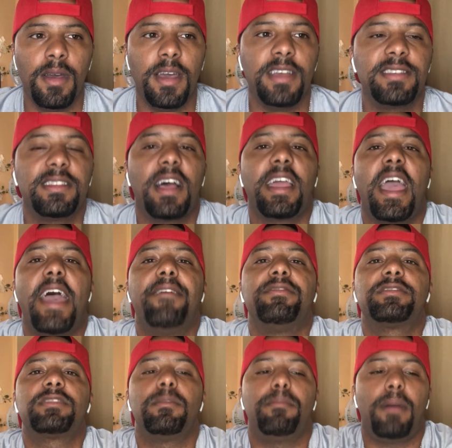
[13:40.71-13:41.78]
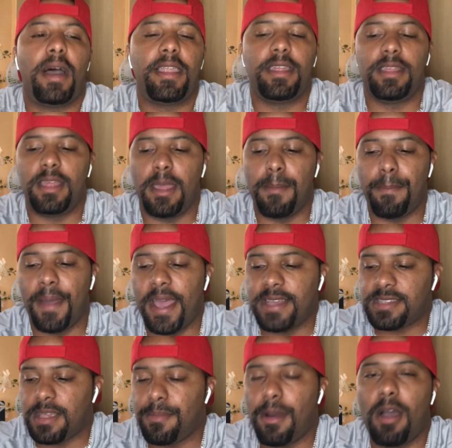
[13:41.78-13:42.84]
It's like having somebody in
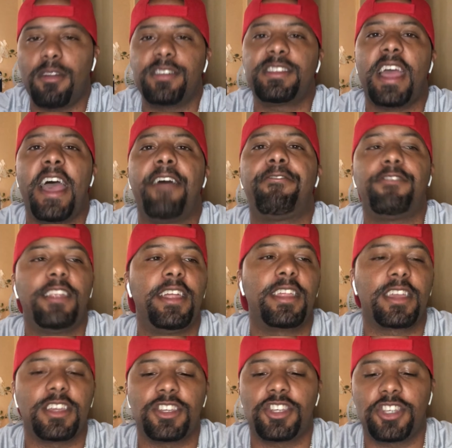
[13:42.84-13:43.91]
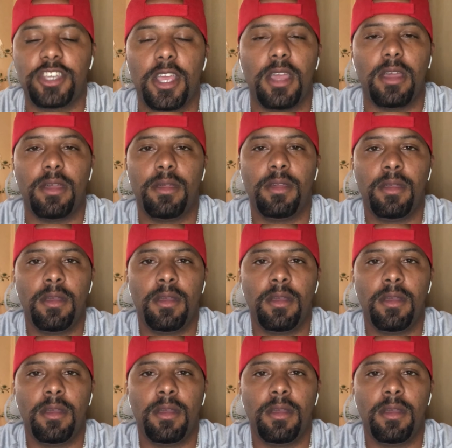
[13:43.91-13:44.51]
basketball that's athletic as shit,